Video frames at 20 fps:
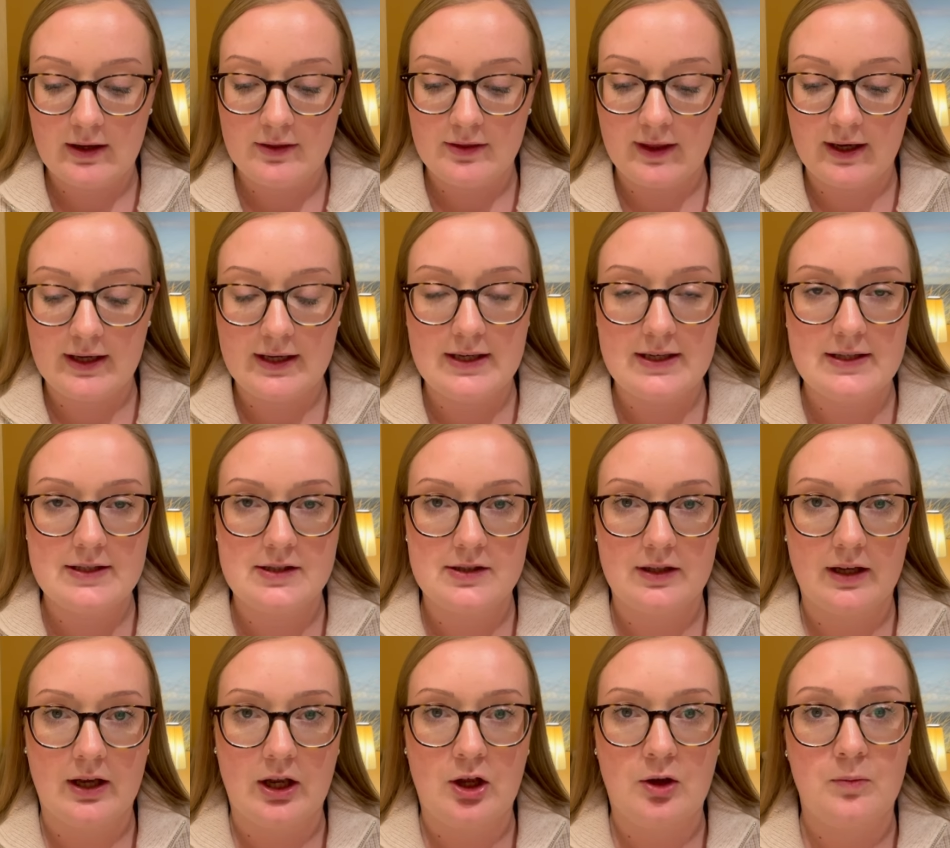That is
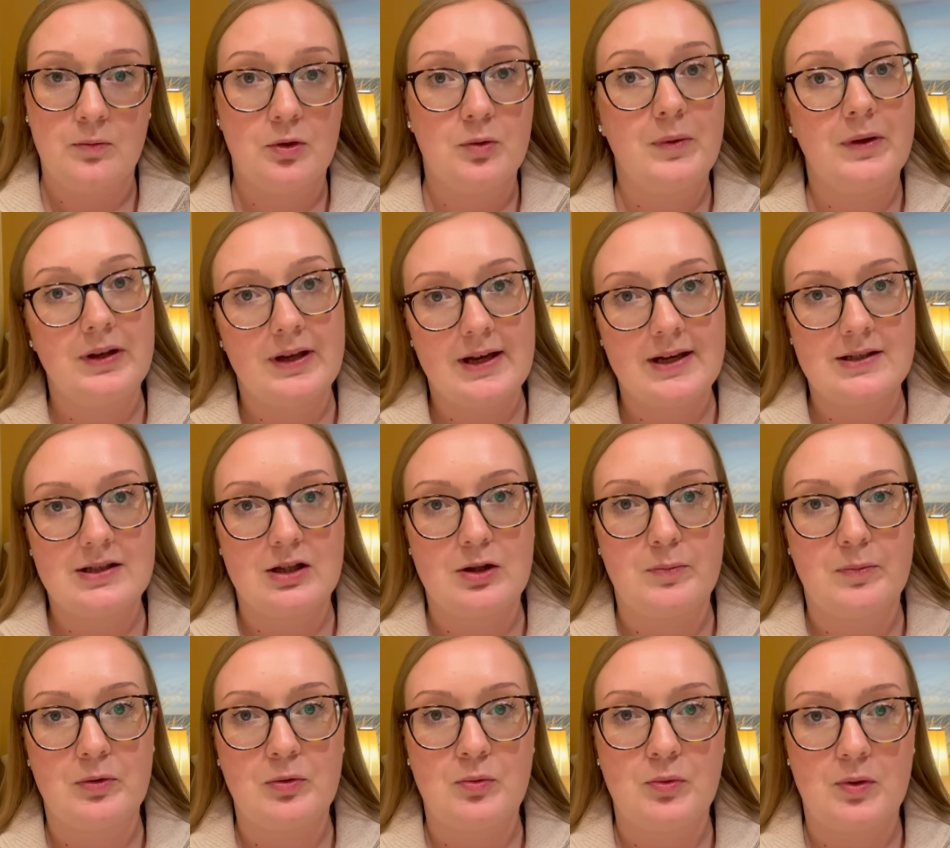the one next to the
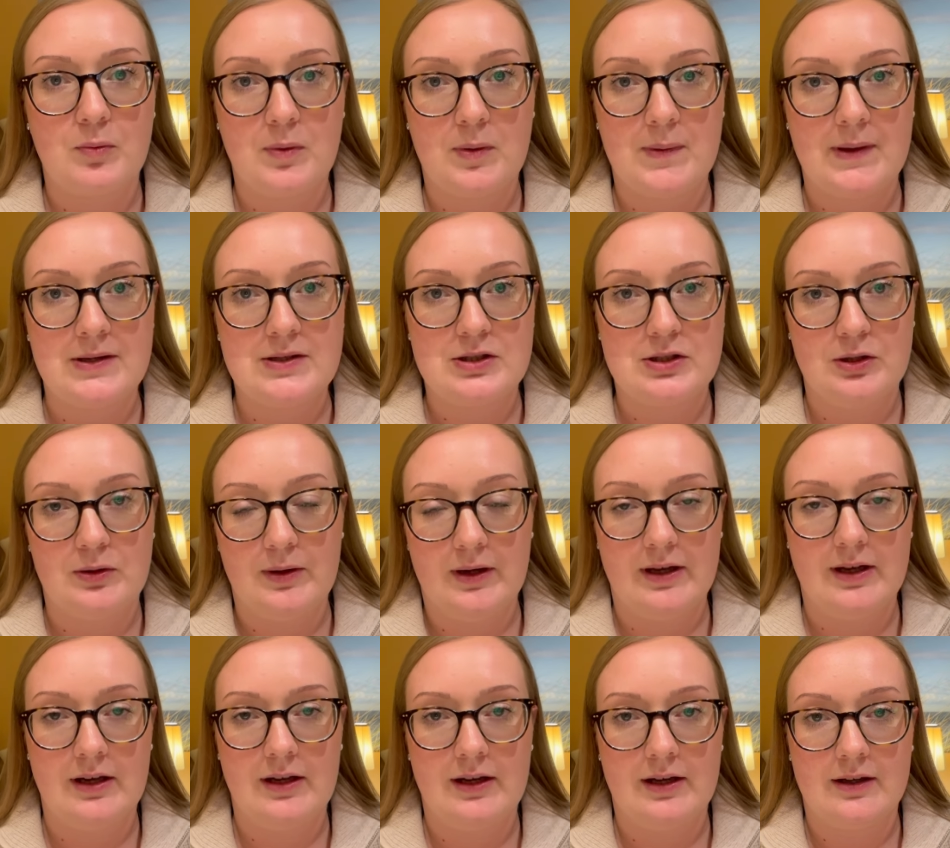pool that we went to
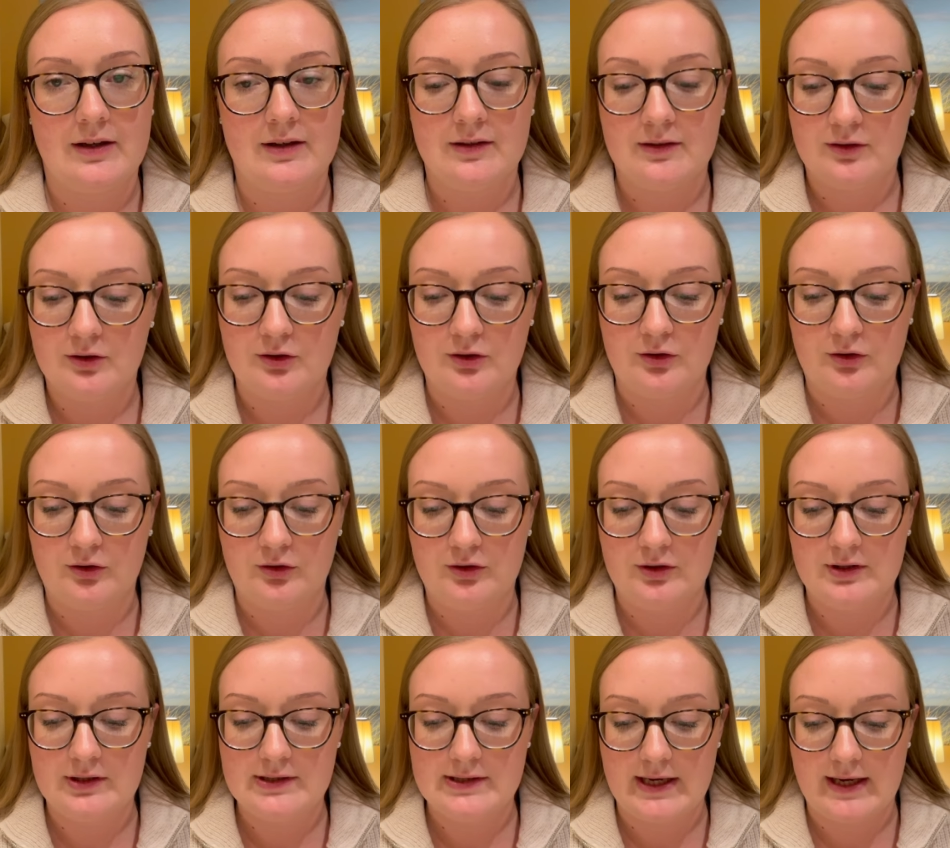earlier
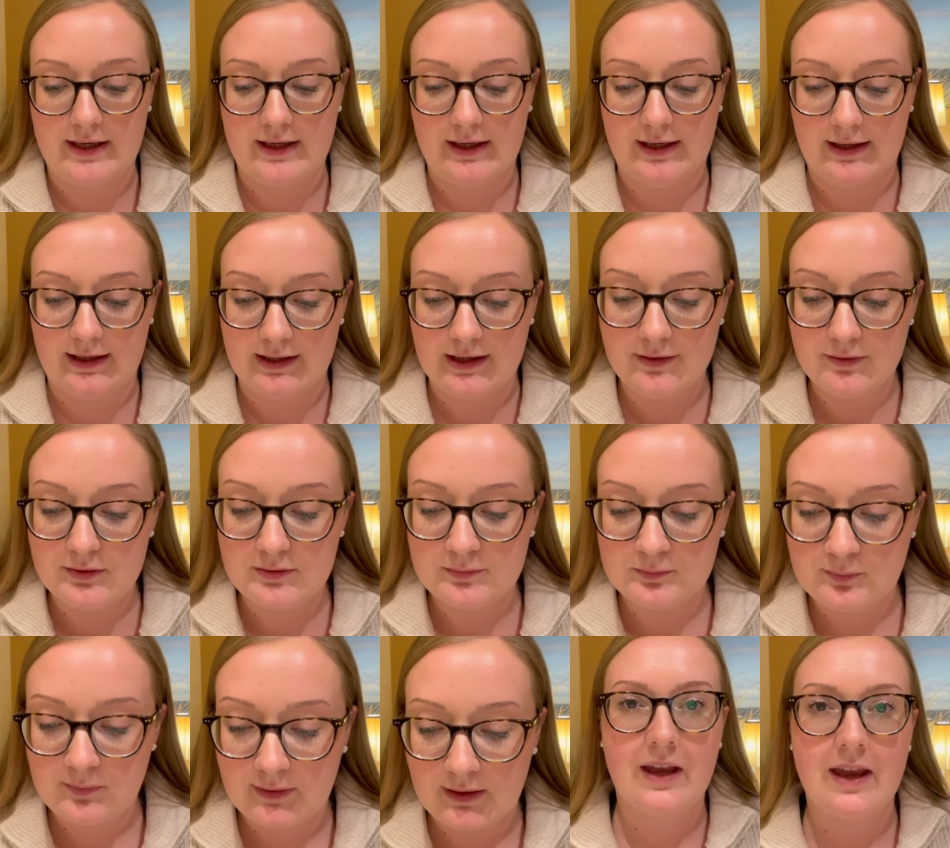on deck
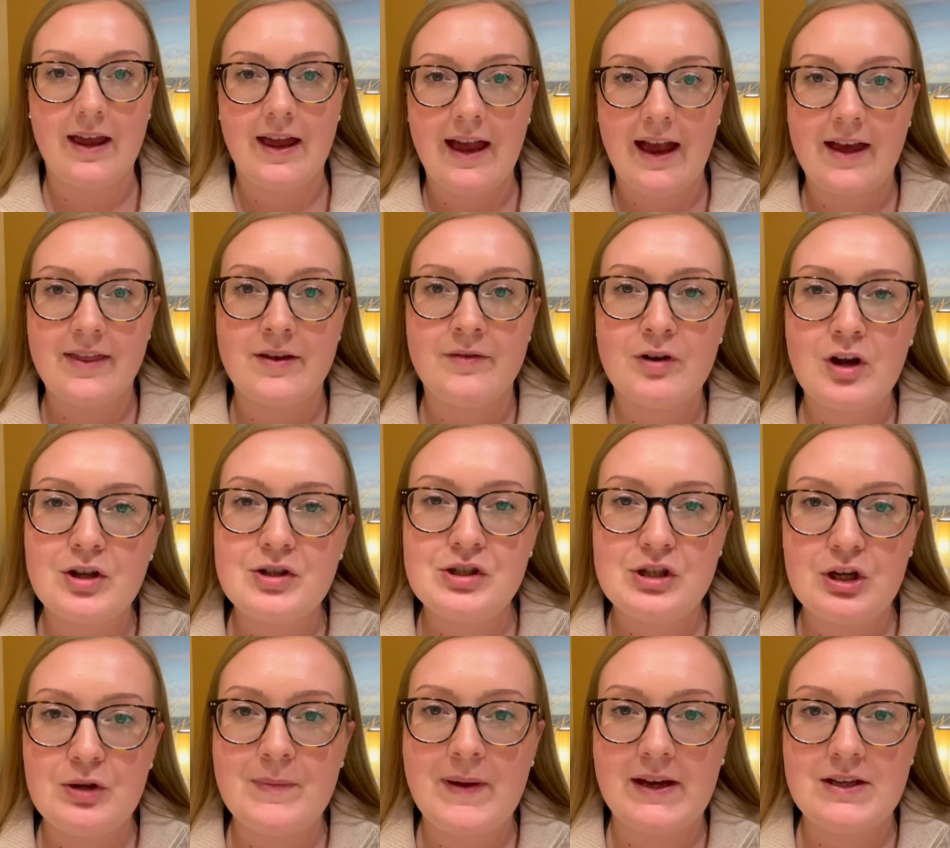11. And there are
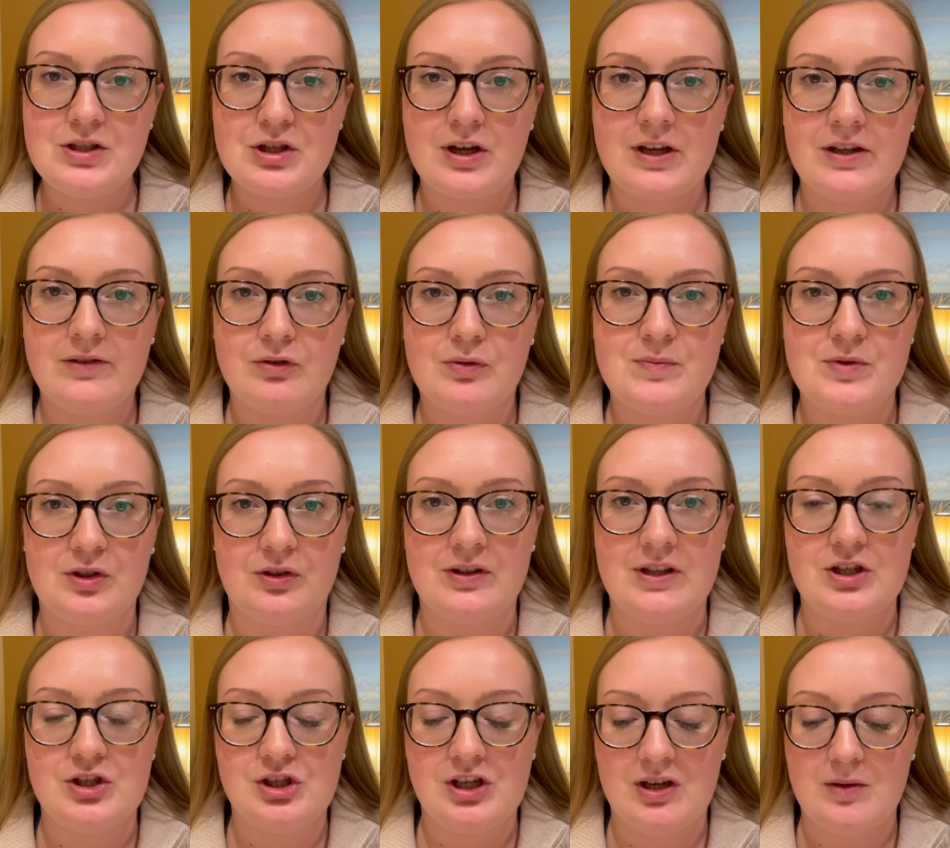two main dining rooms on
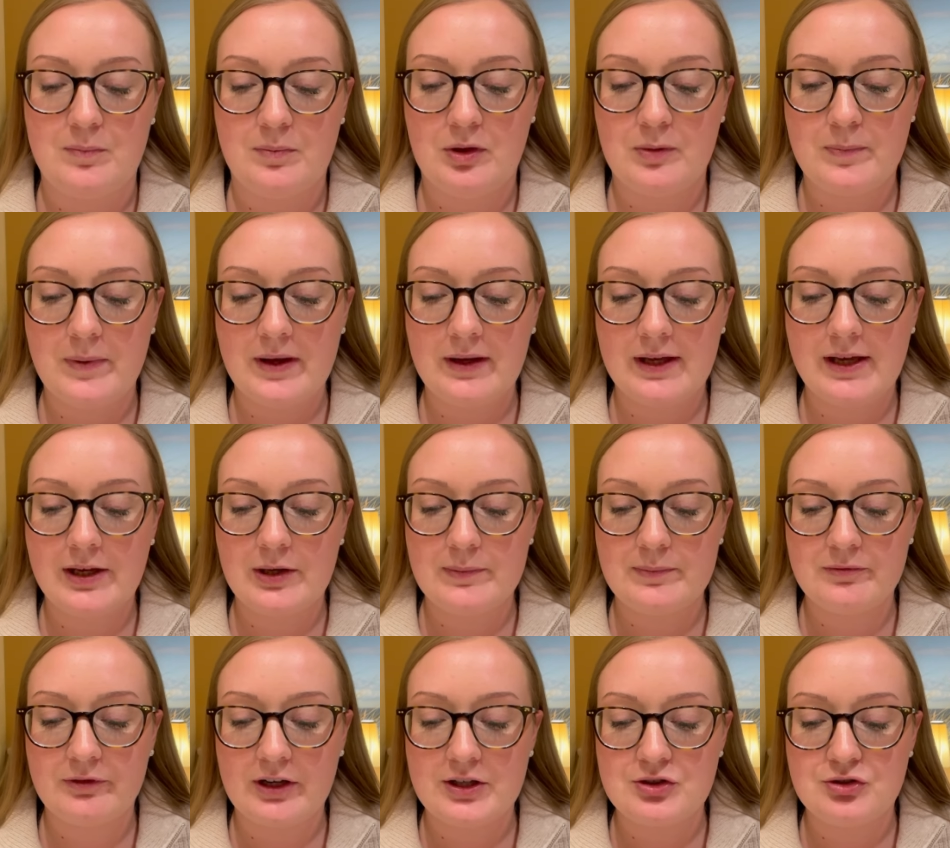this ship, the
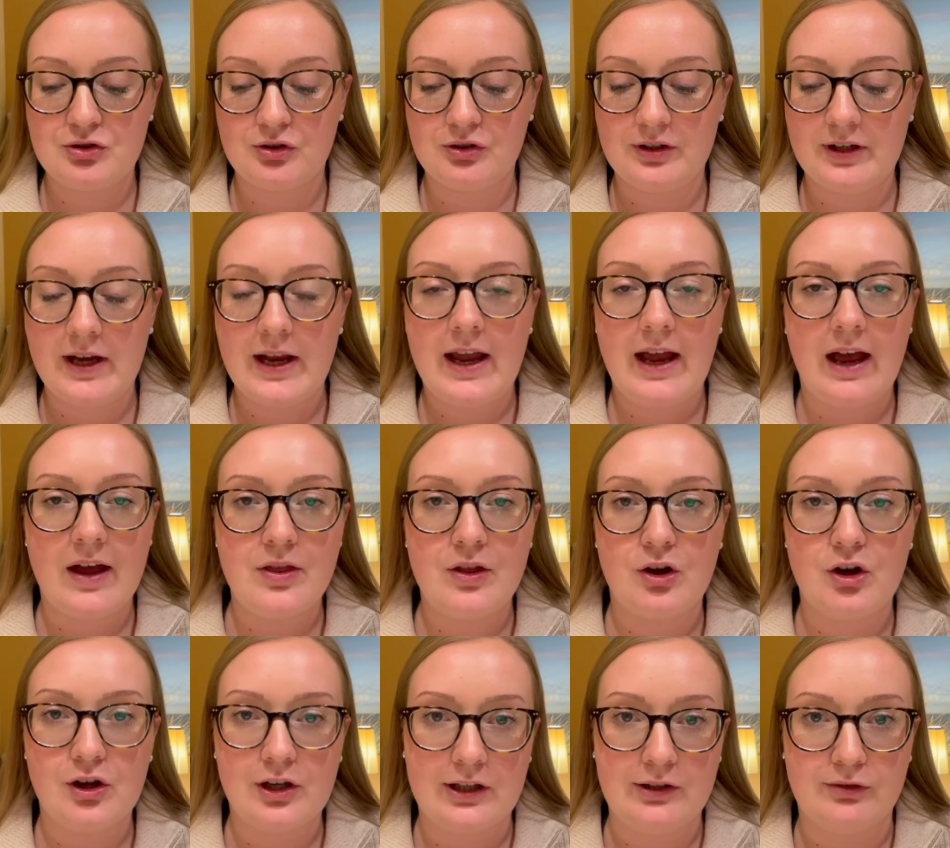Buckingham restaurant and the
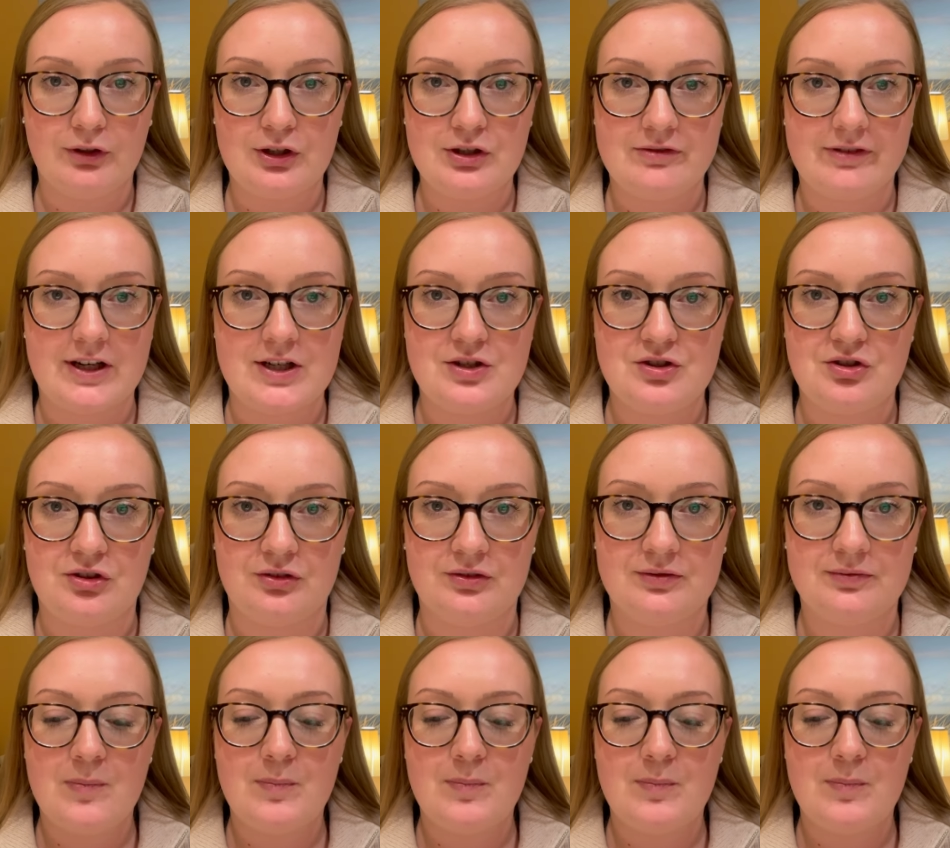Holyrood restaurant.